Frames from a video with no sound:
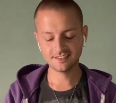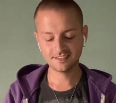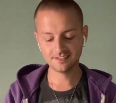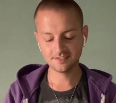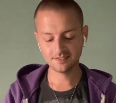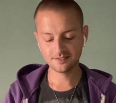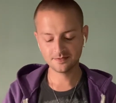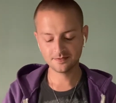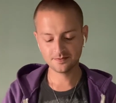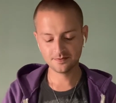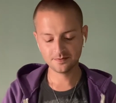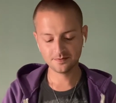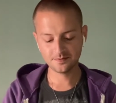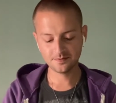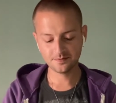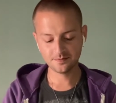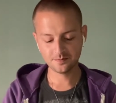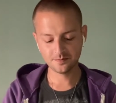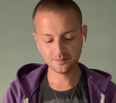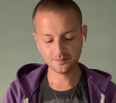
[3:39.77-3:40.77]

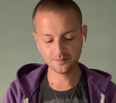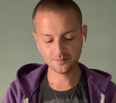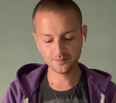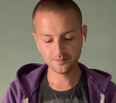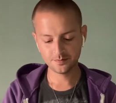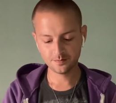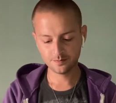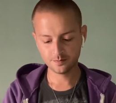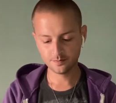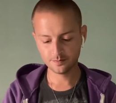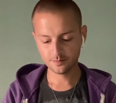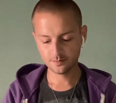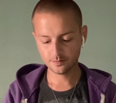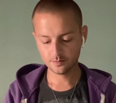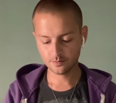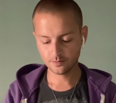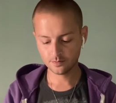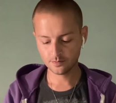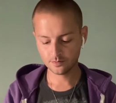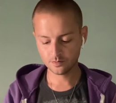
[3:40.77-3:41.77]

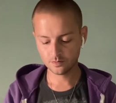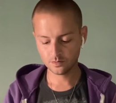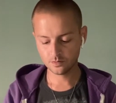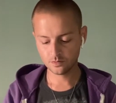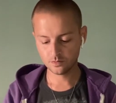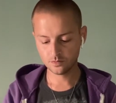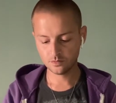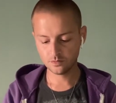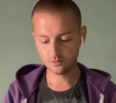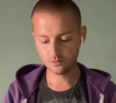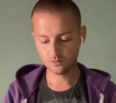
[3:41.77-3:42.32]
[no speech]